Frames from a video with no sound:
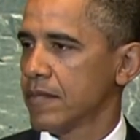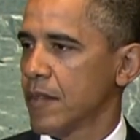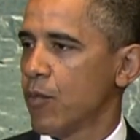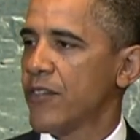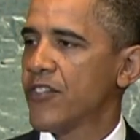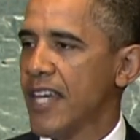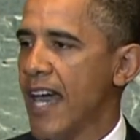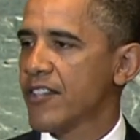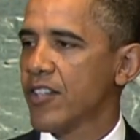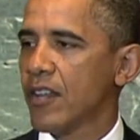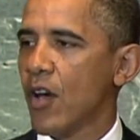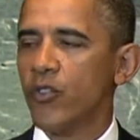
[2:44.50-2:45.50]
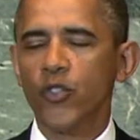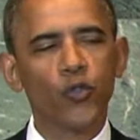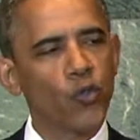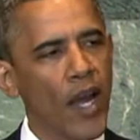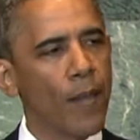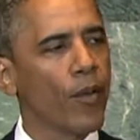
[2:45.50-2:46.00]
and we've sanctioned those who
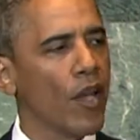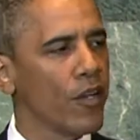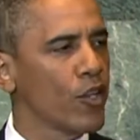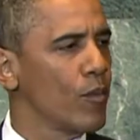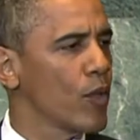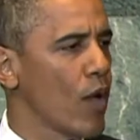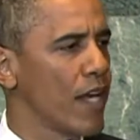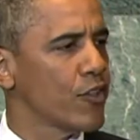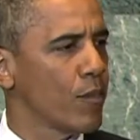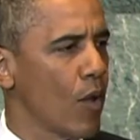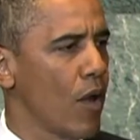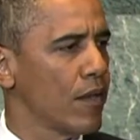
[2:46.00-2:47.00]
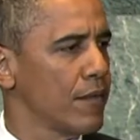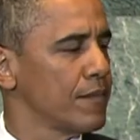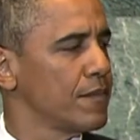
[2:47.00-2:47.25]
trample on human rights abroad.